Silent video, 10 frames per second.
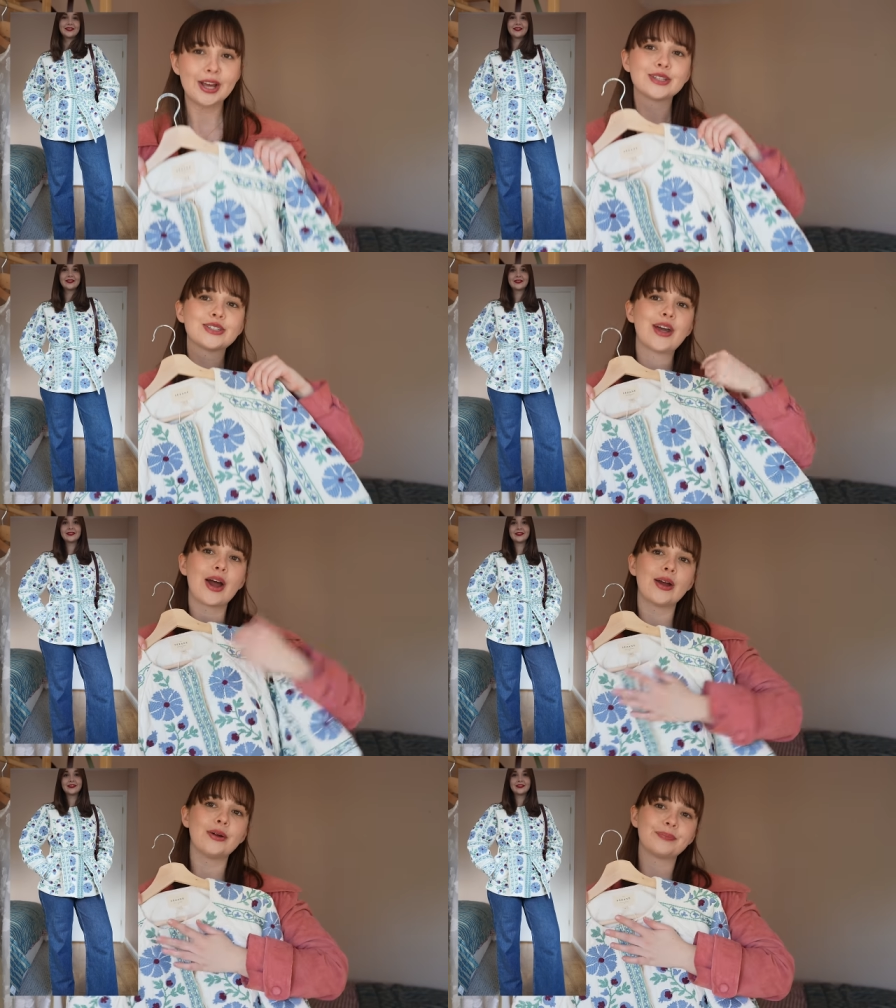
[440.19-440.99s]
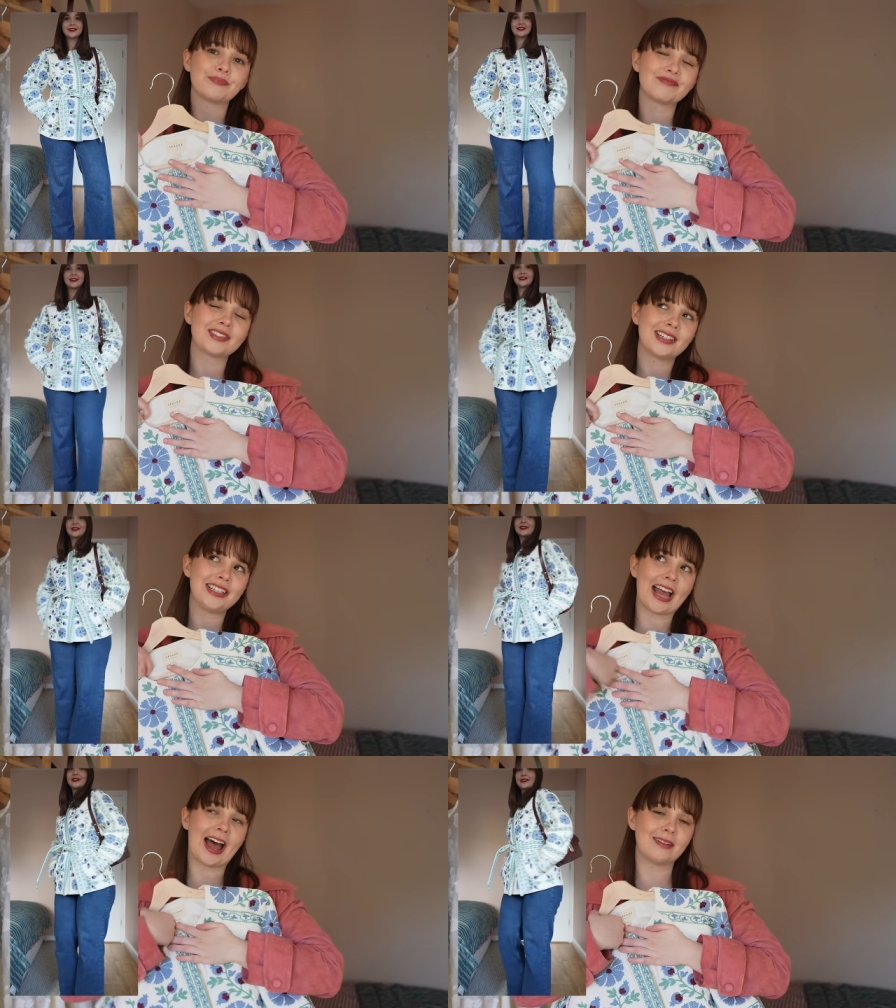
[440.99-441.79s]
So
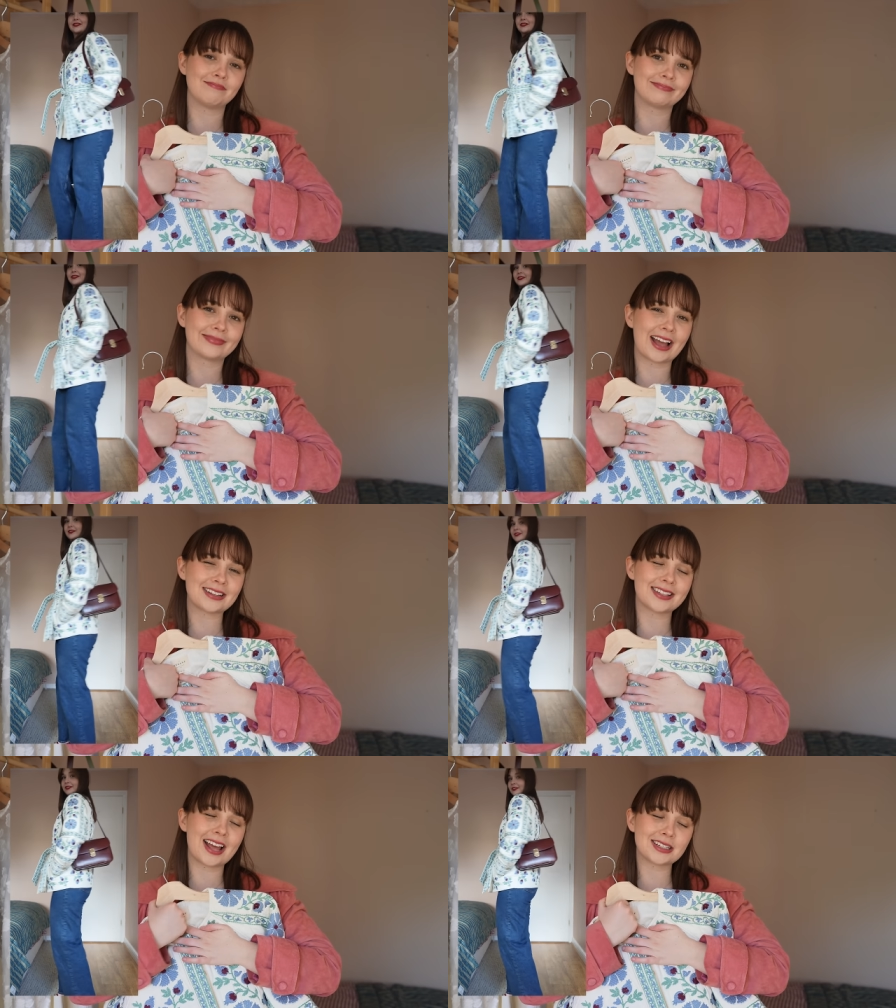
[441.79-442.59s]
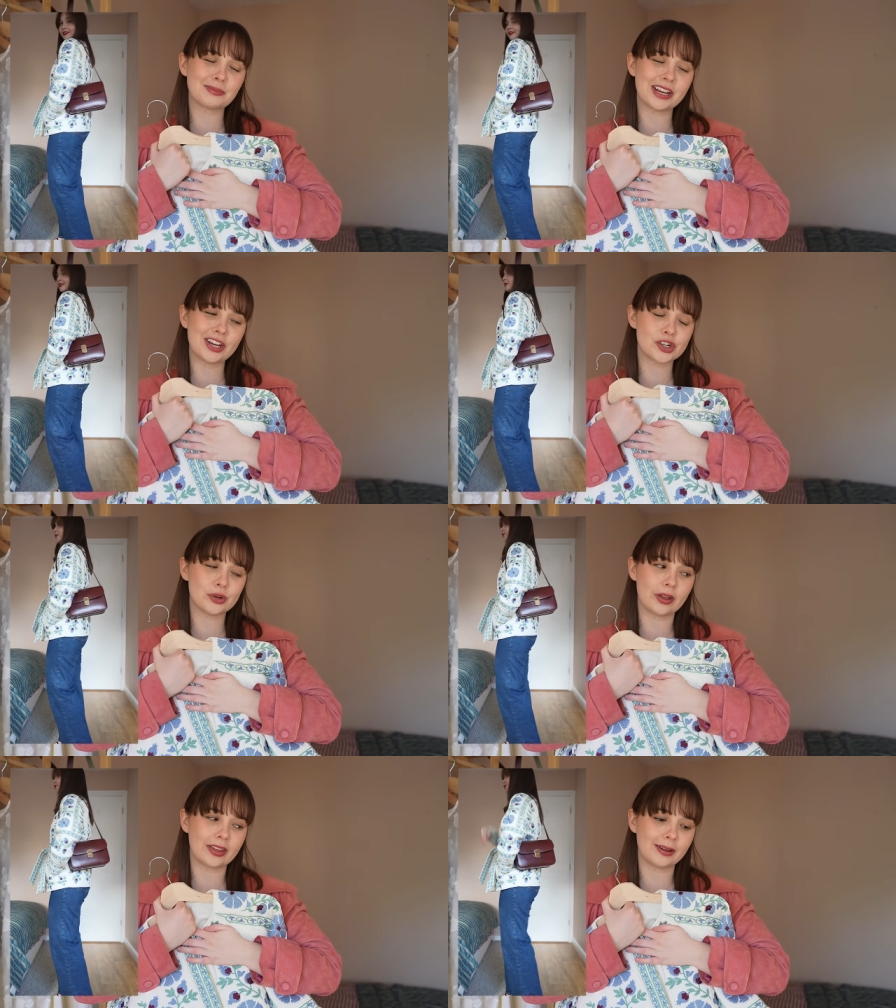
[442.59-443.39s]
yeah, that's that's my issue
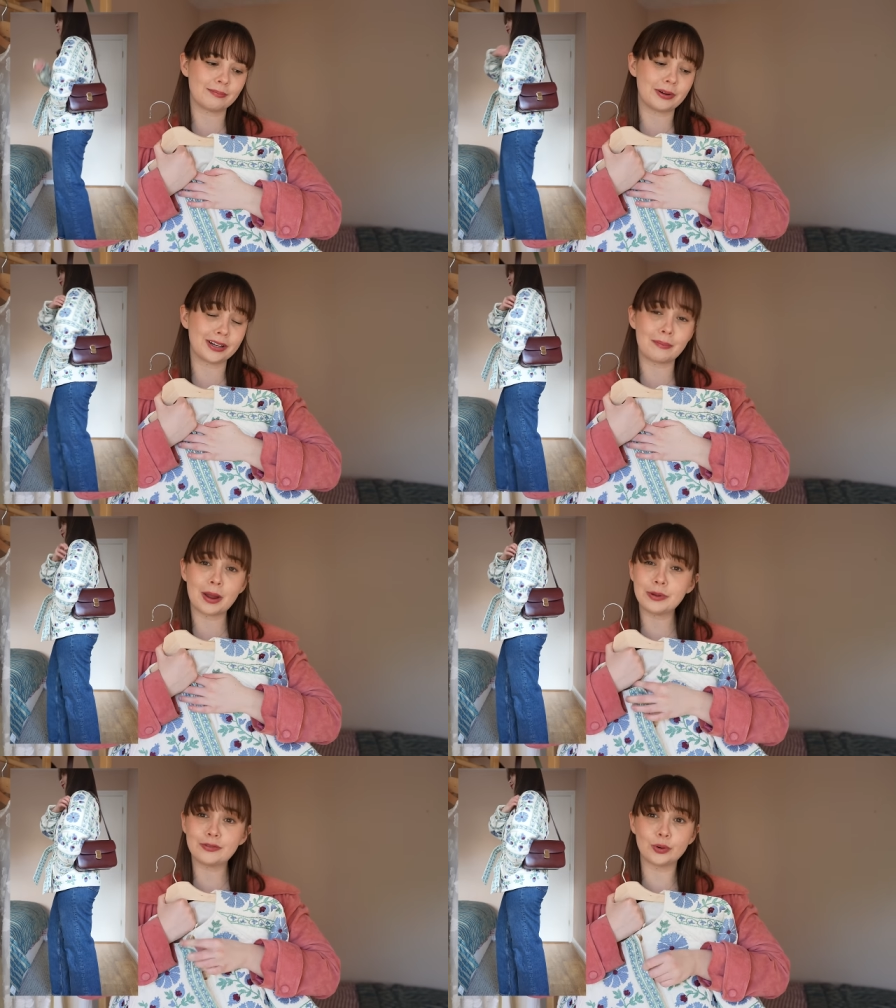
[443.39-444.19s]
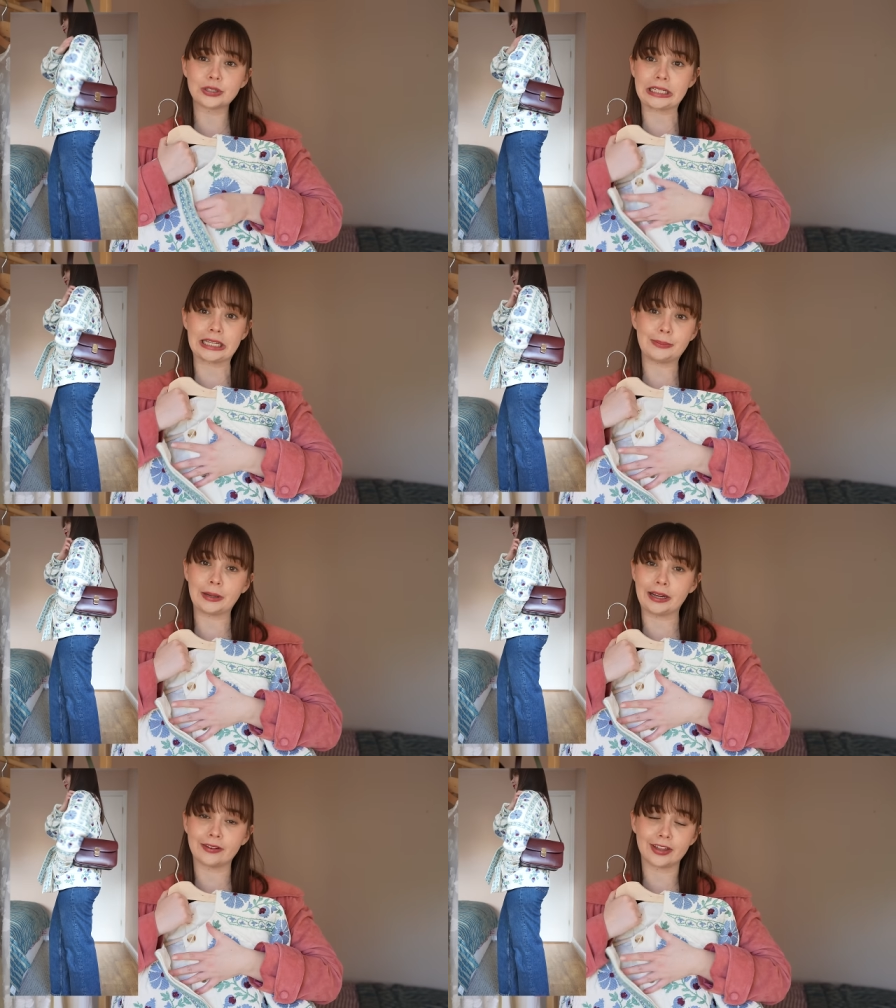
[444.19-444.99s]
with it but I might be forced to keep
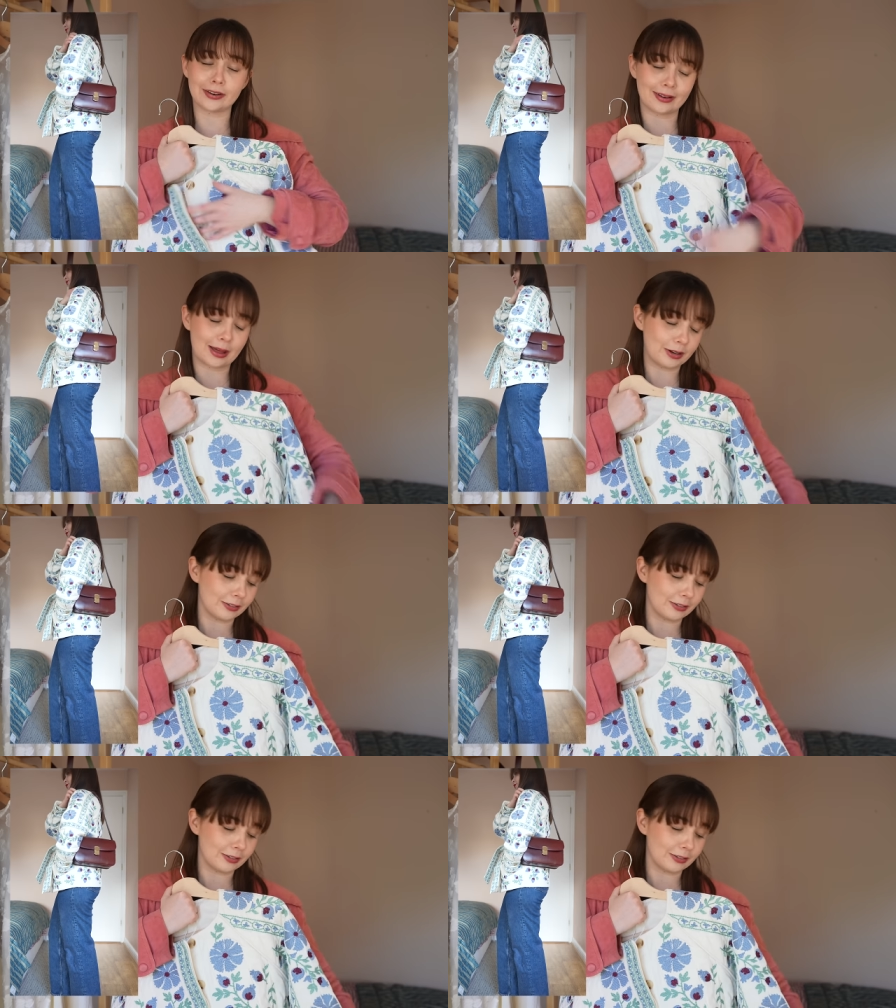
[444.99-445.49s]
it if they don't let me